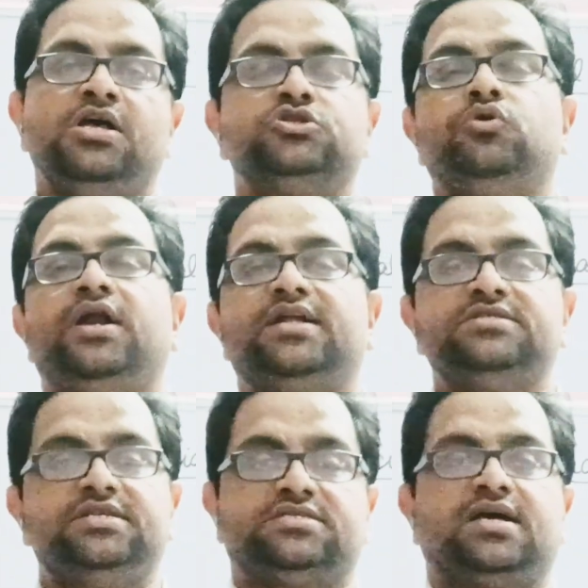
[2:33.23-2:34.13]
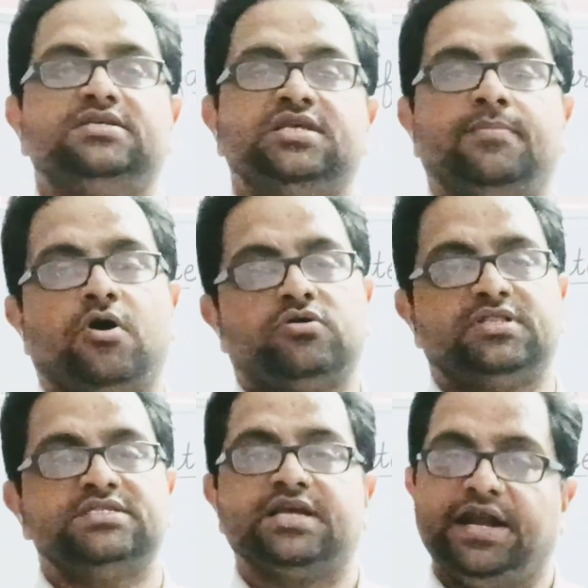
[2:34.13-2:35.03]
So let us discuss about
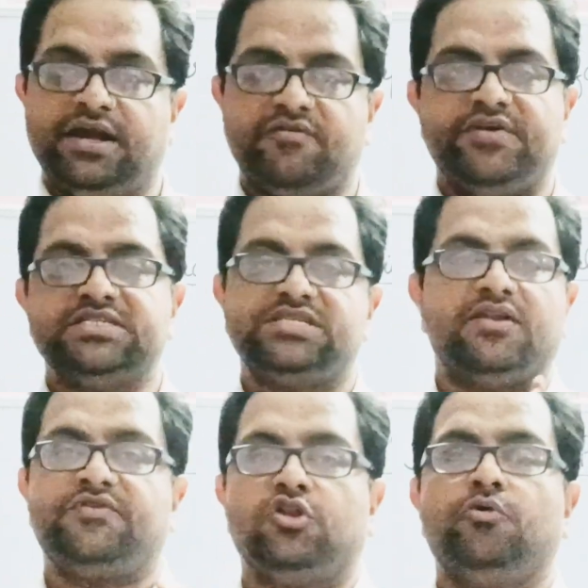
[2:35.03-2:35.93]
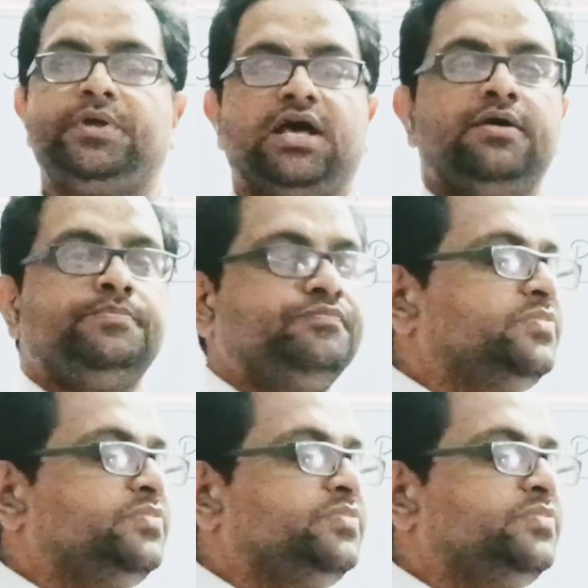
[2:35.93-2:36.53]
this interfacial phenomena.